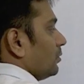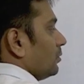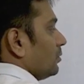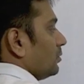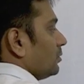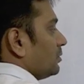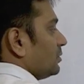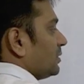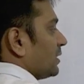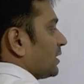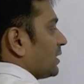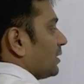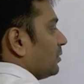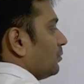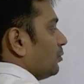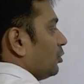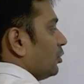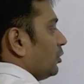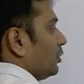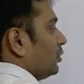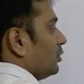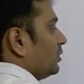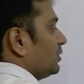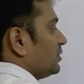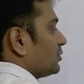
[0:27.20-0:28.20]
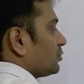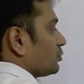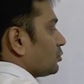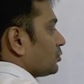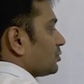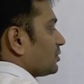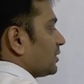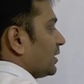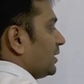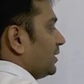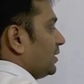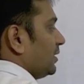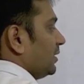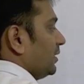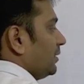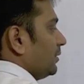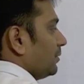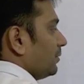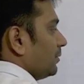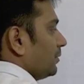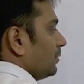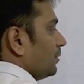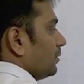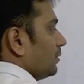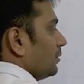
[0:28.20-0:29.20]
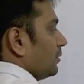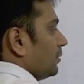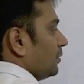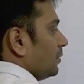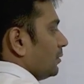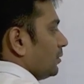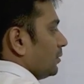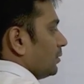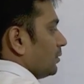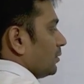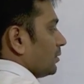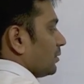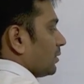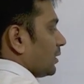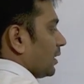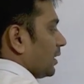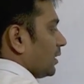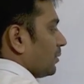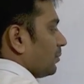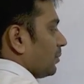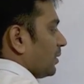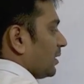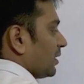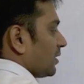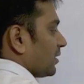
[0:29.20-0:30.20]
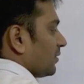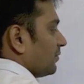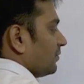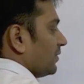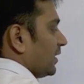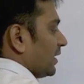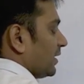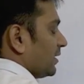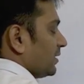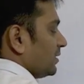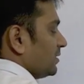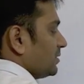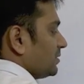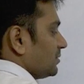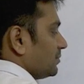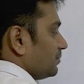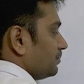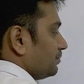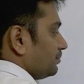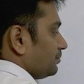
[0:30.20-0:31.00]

Second module is society. Third part of that is